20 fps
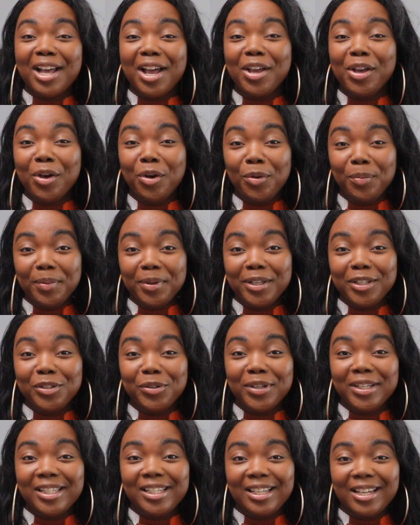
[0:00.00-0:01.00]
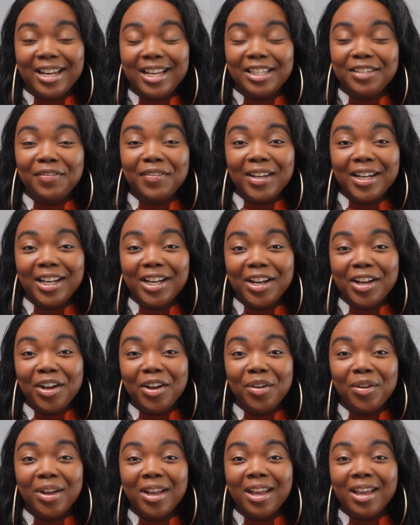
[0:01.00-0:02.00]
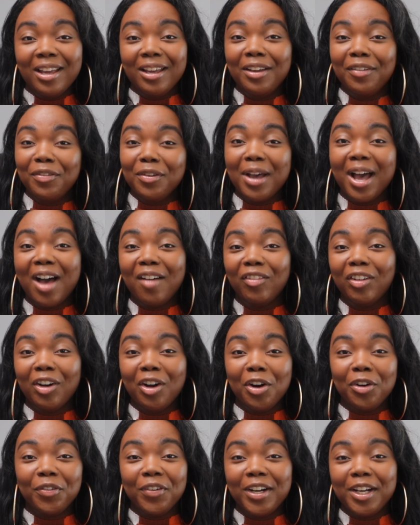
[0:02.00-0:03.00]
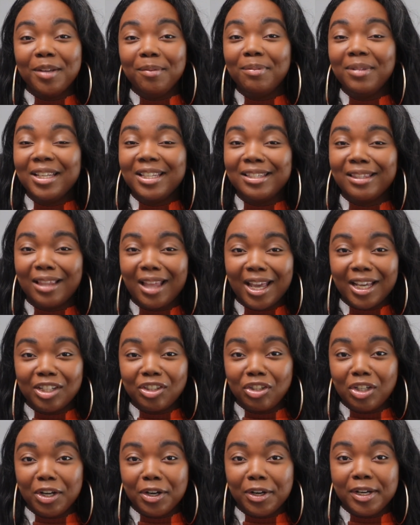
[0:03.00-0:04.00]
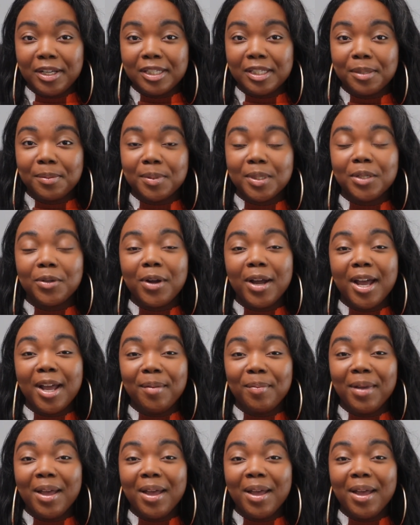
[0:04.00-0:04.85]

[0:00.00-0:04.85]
I hope you enjoyed today's video. If you haven't already, please like, share, and subscribe.